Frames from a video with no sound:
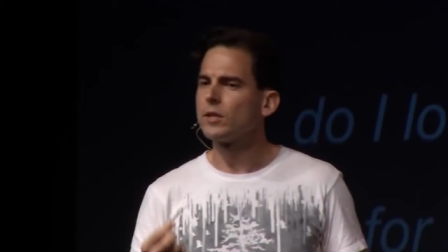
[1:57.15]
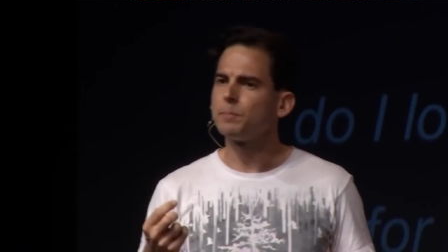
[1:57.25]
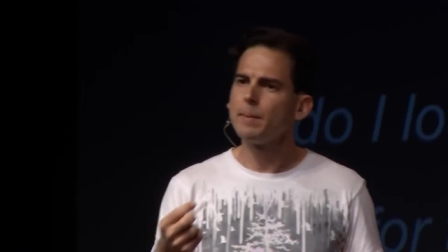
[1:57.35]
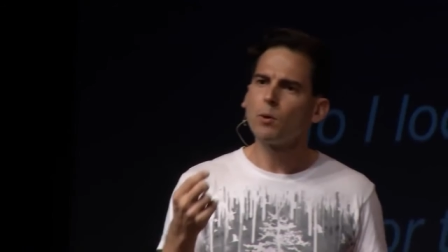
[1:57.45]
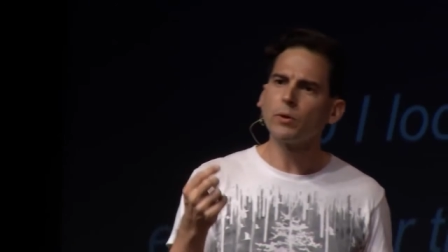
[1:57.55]
Whereas
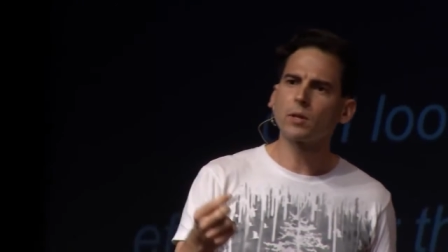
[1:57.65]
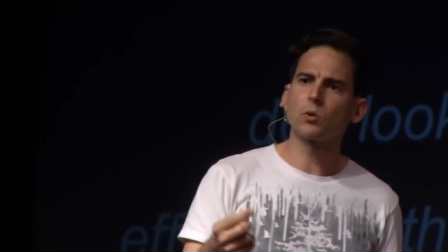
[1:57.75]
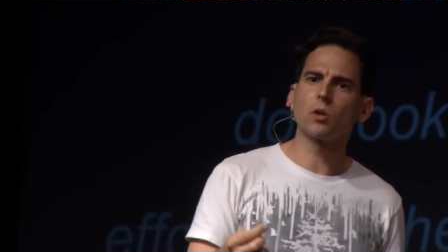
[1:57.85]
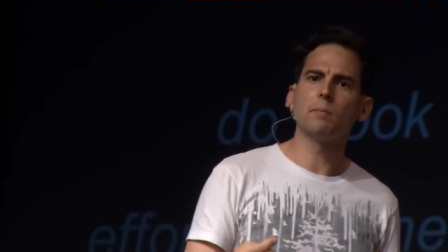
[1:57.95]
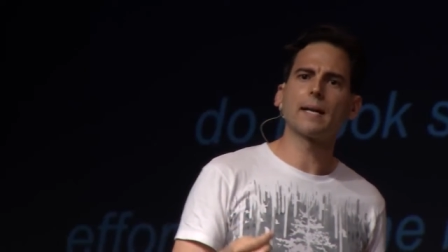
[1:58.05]
people with a
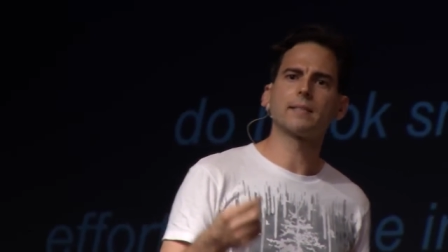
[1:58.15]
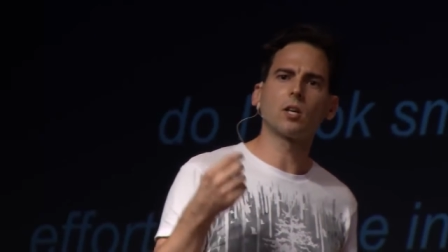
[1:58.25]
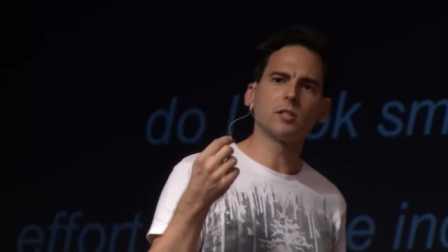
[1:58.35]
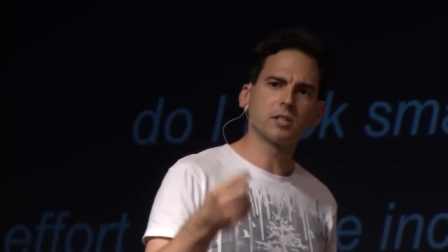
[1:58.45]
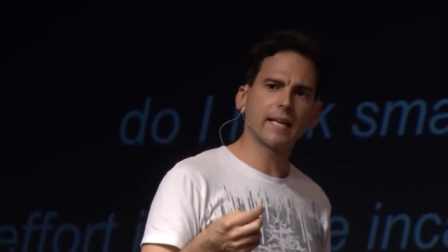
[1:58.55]
growth mindset
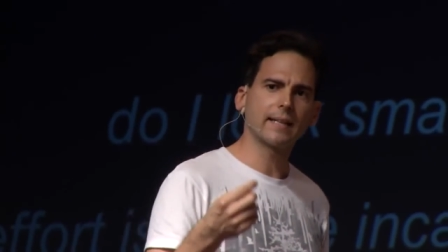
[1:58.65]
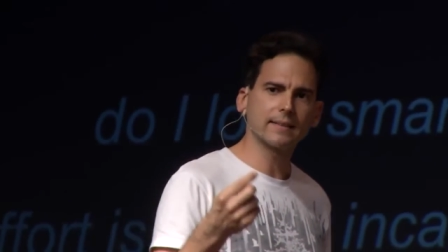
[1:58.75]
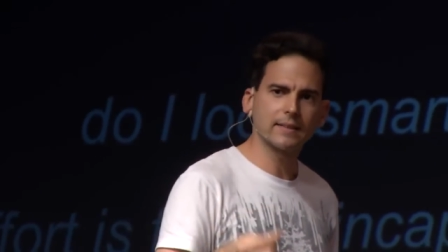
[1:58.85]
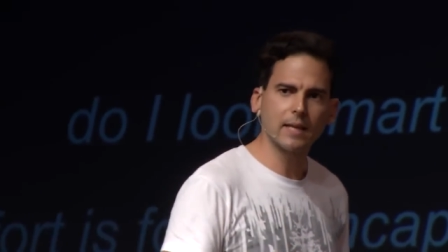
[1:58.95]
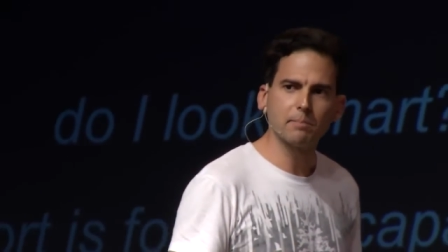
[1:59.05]
understand
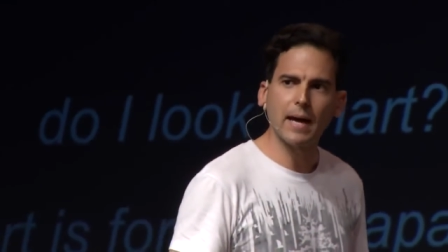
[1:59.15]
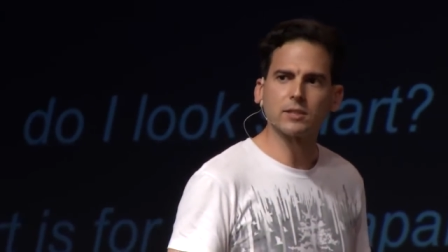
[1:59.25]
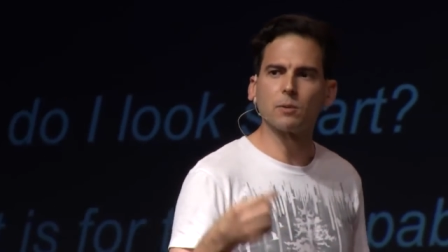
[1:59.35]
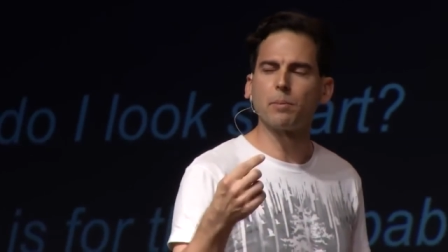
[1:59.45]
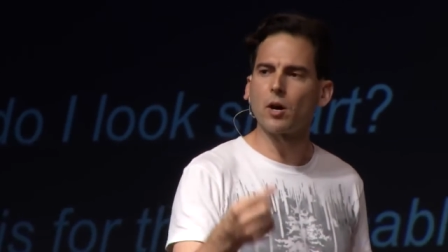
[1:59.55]
that
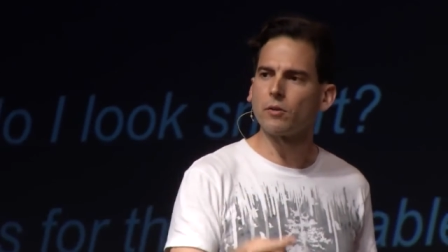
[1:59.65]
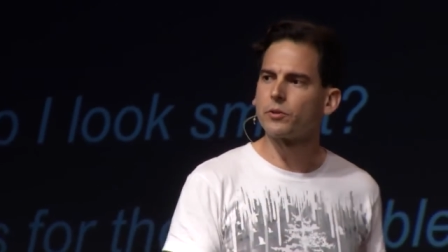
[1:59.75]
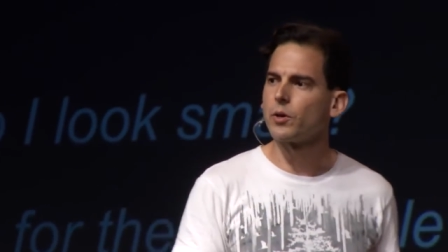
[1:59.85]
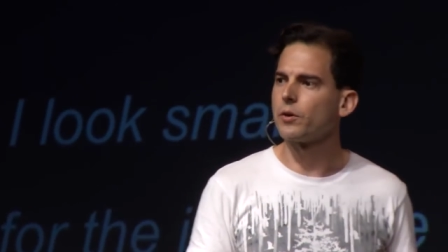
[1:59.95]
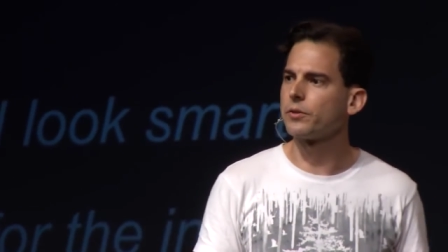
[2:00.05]
setbacks are part of
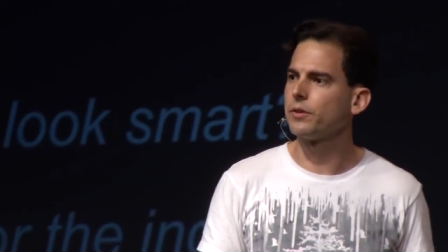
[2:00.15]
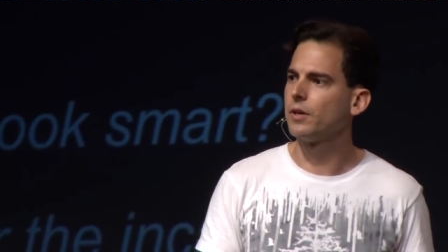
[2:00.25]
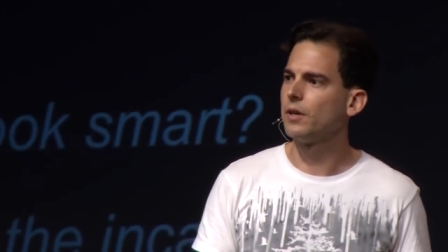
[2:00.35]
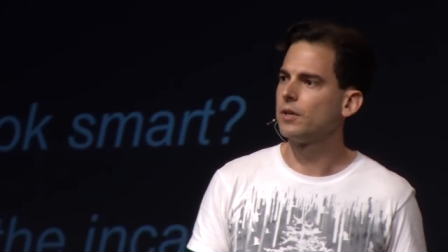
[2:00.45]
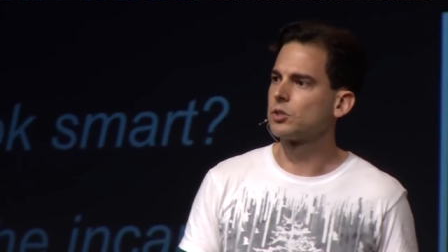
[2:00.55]
growth.
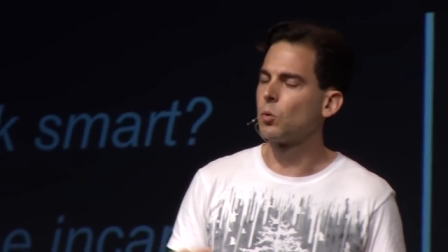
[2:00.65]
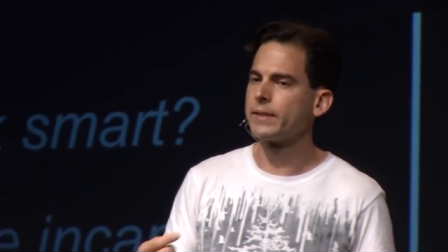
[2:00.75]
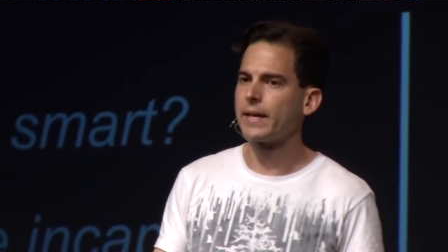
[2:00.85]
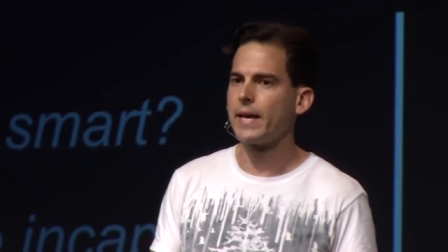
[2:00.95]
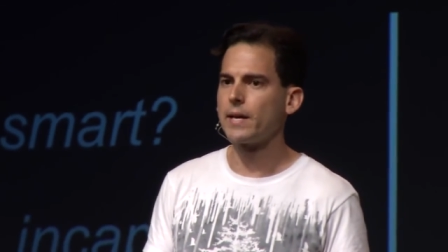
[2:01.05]
So
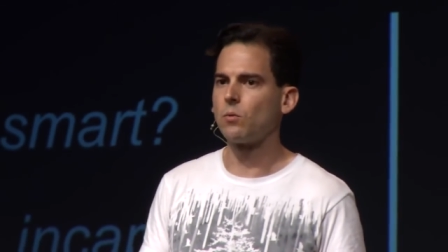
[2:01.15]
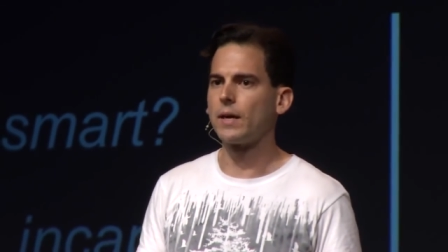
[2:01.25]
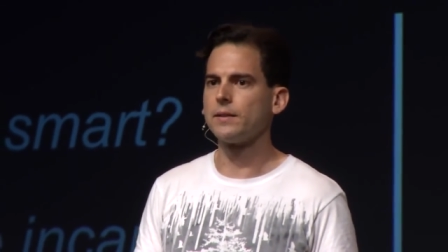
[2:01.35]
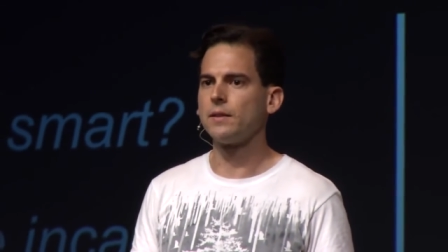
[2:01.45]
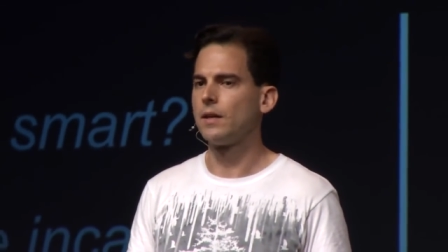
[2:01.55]
when they hit
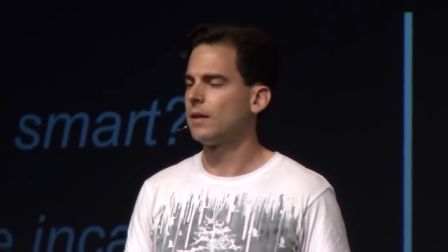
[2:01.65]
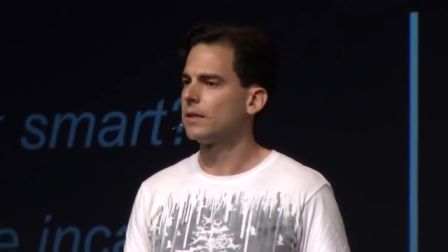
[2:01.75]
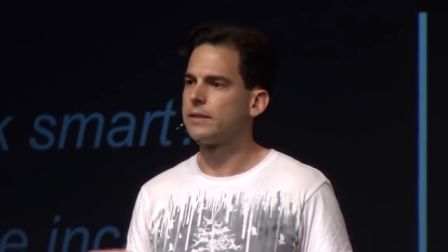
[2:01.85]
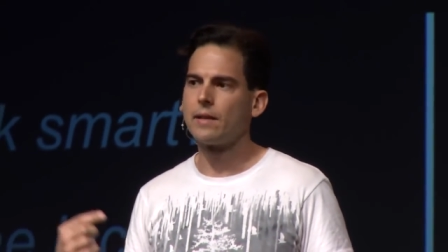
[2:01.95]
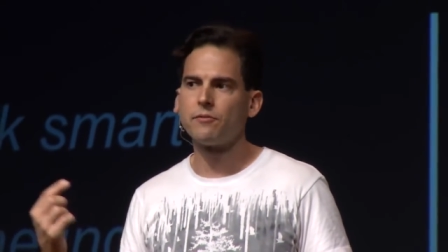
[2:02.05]
one,
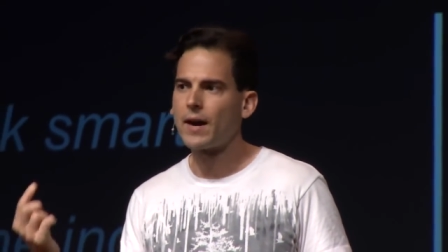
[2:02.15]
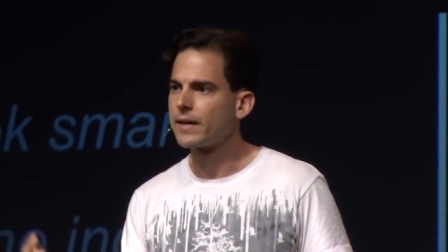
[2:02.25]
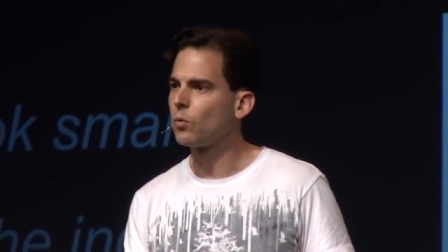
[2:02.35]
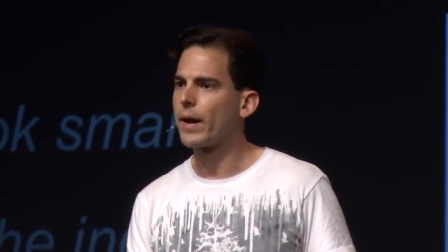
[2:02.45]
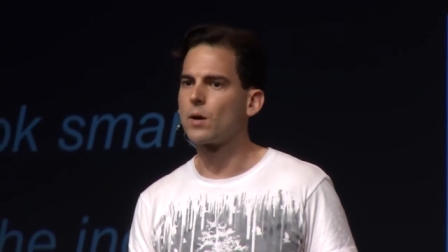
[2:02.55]
they
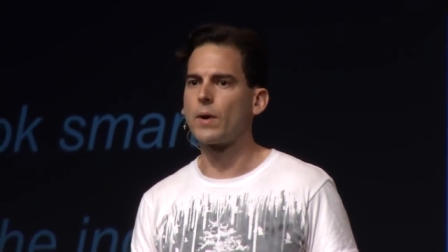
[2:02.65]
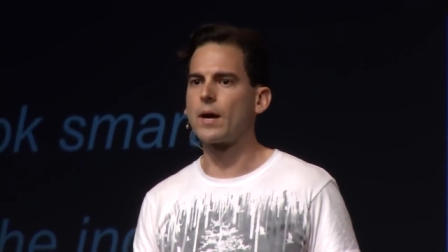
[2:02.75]
find a way